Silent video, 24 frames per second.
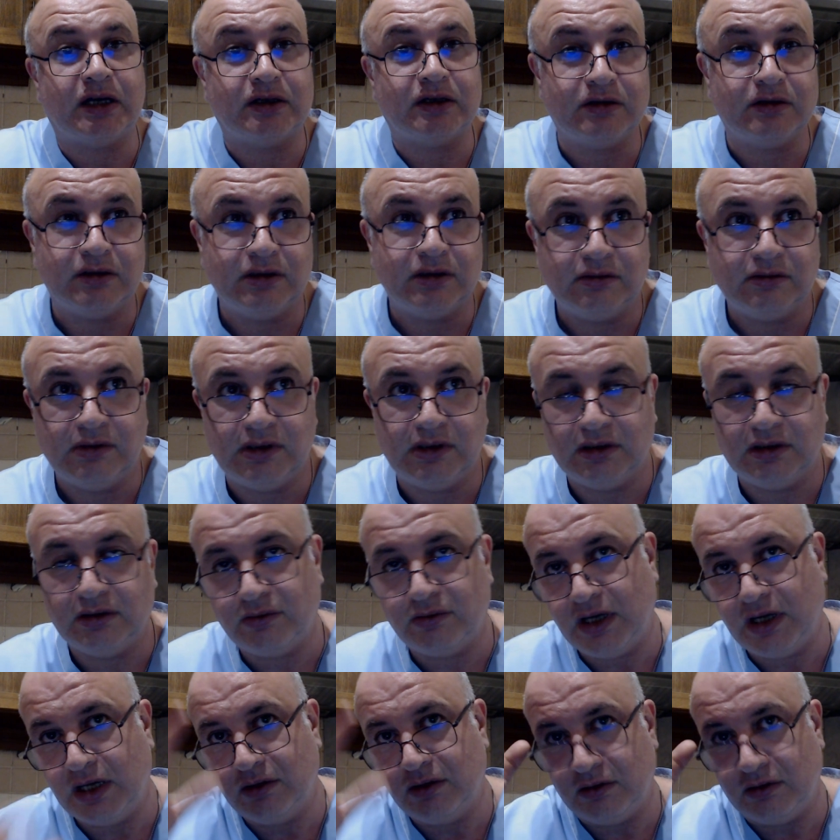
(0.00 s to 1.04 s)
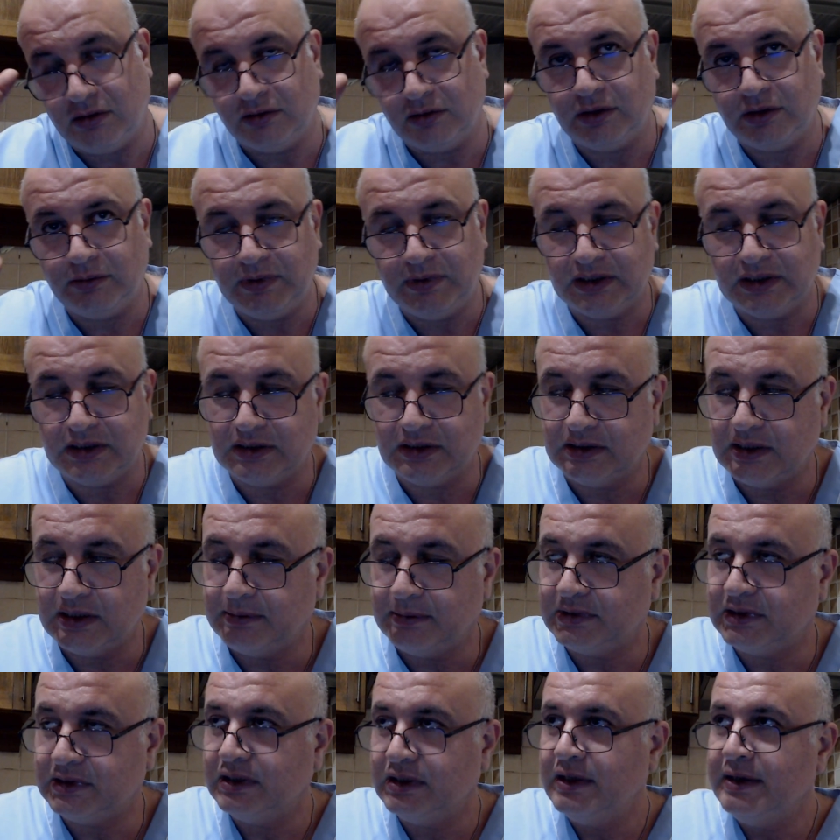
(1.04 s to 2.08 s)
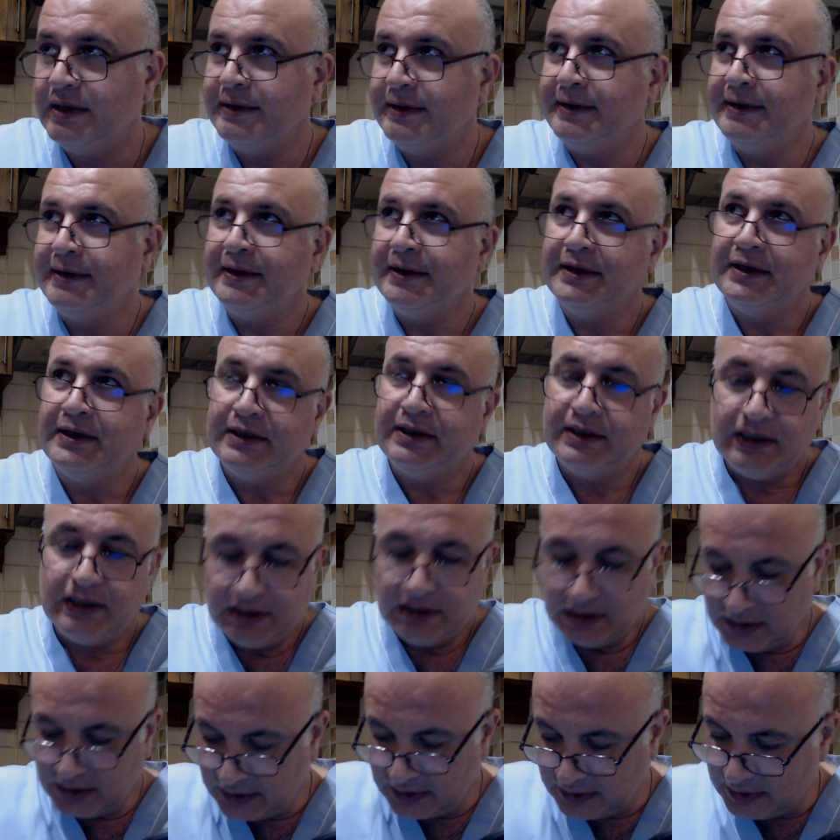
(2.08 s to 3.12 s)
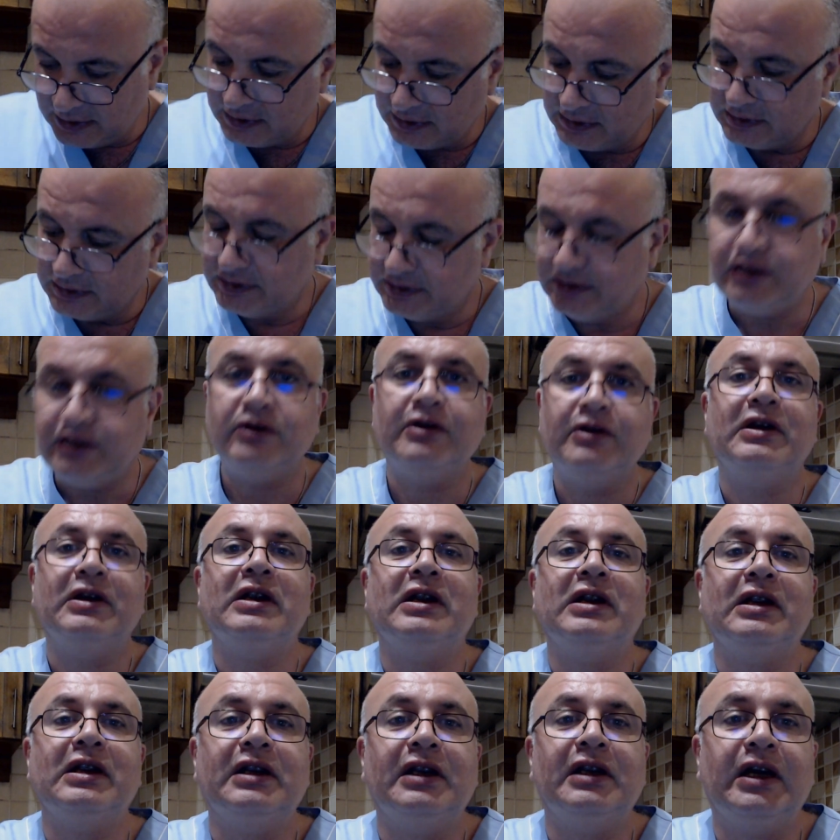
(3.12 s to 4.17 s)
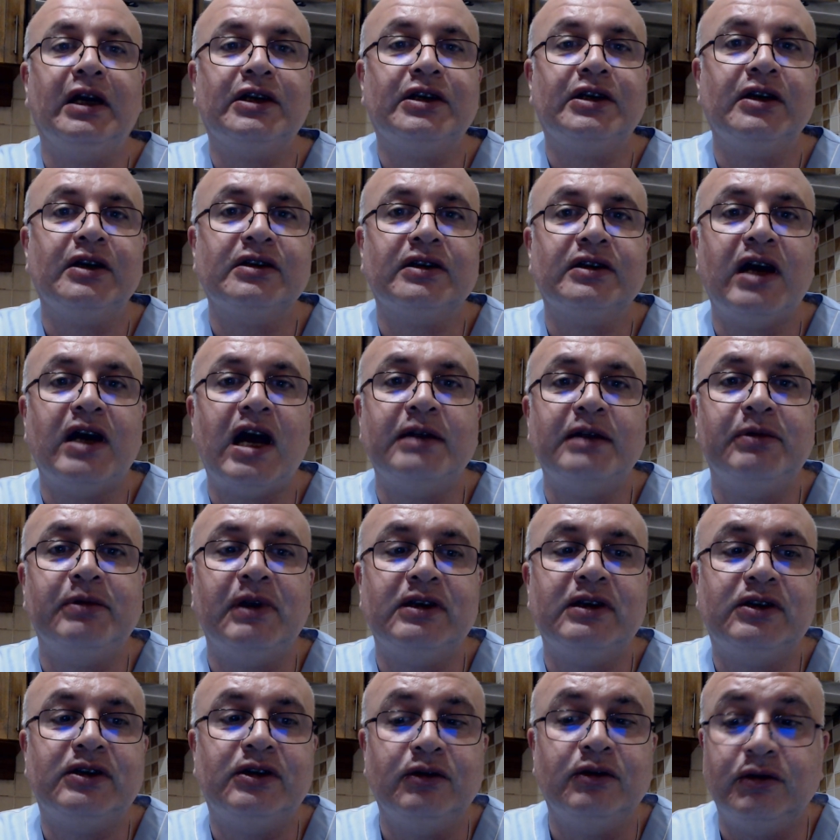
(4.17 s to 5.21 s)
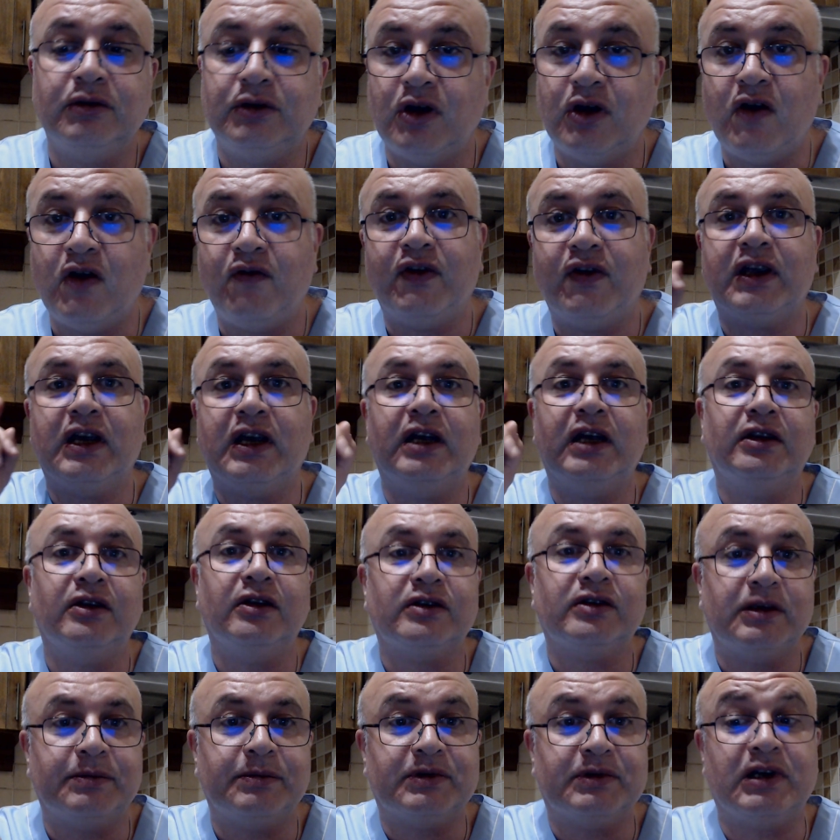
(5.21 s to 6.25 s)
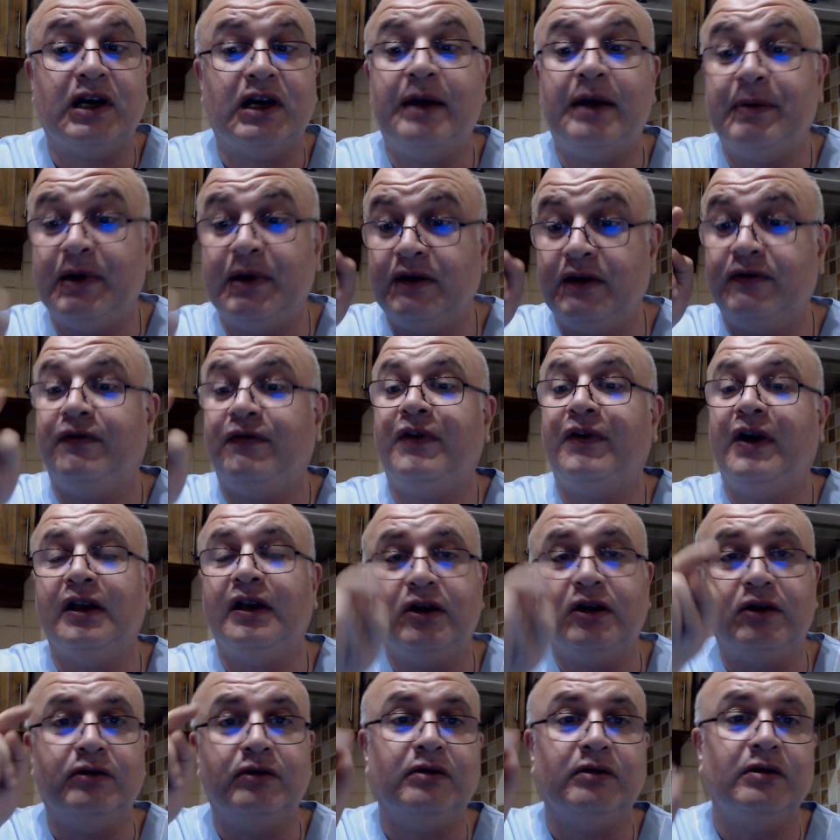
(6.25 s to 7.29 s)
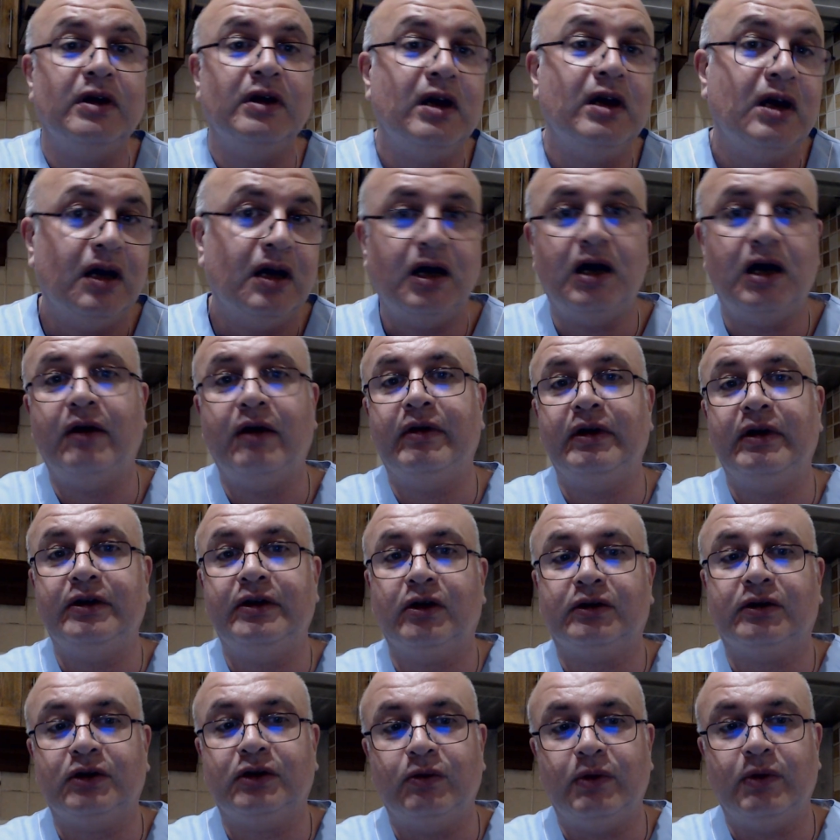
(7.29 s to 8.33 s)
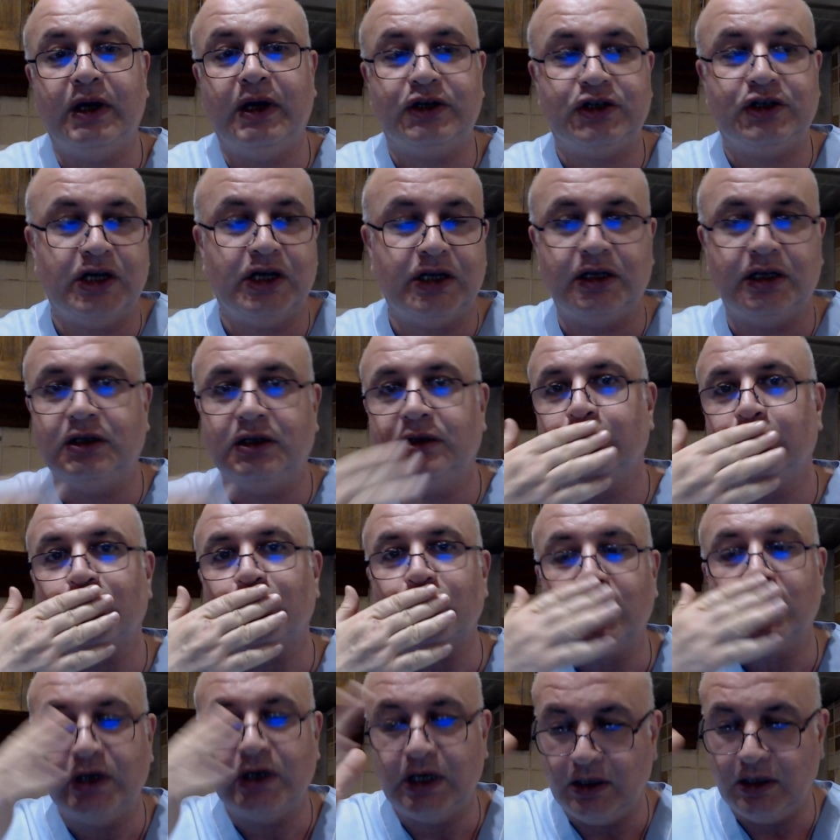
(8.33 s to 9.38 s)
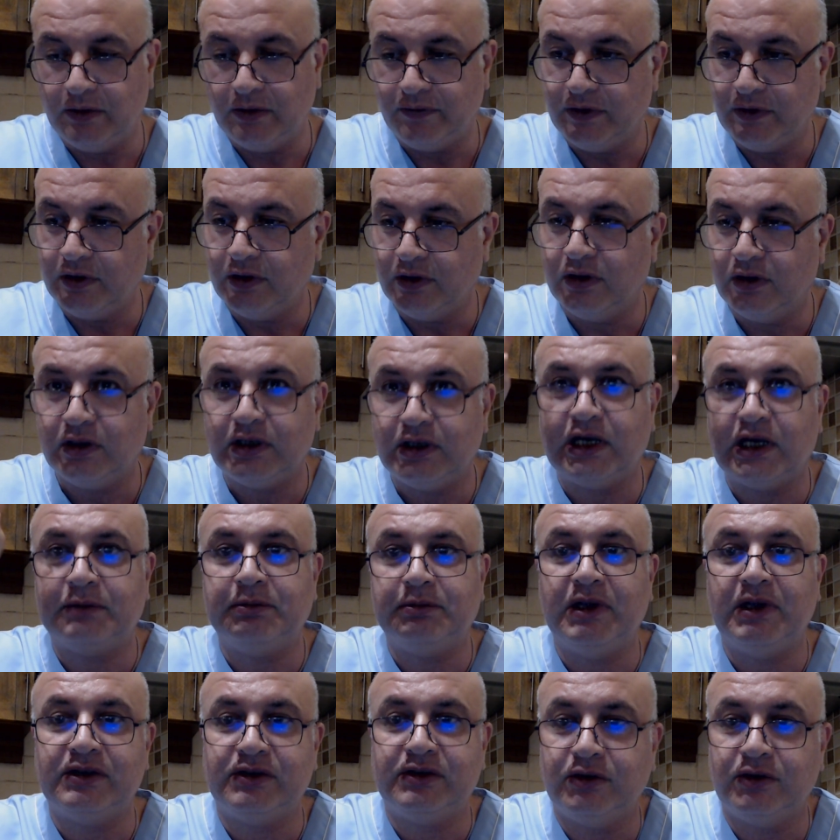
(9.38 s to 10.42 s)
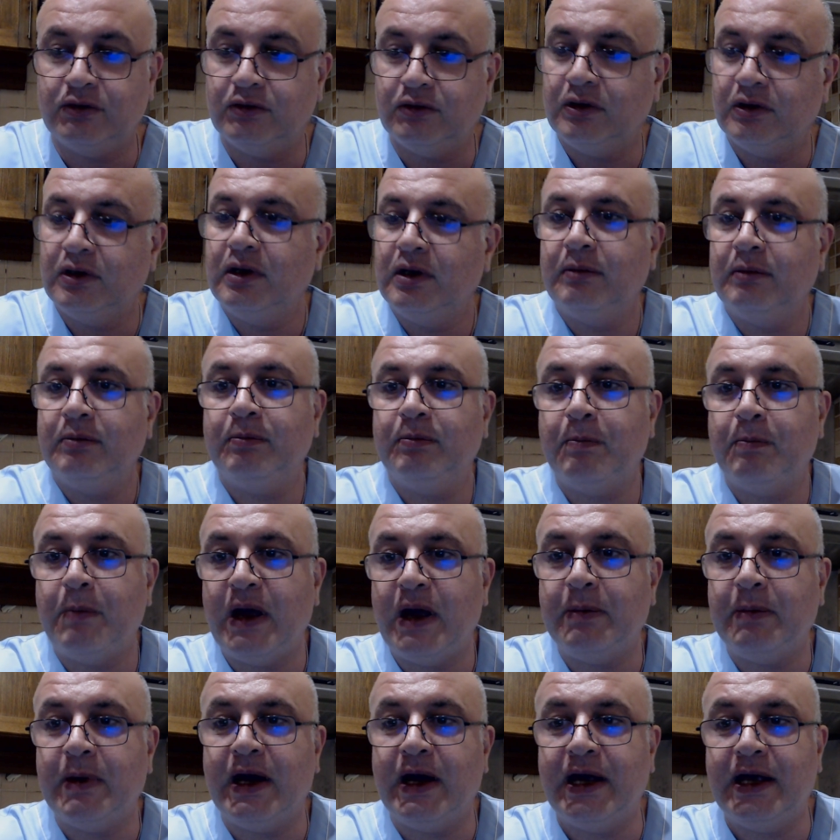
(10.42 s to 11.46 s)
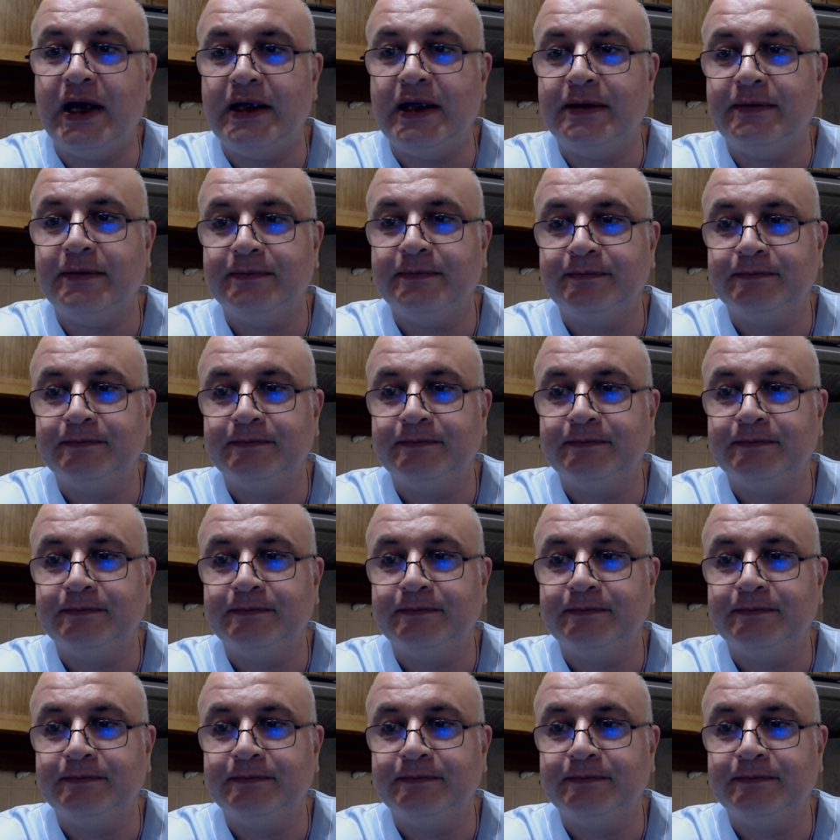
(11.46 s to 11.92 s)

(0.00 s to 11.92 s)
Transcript: actually why only big exams uh, see you in another lectures god bless you don't forget to subscribe and follow our dr why channel i love you all god bless you bye bye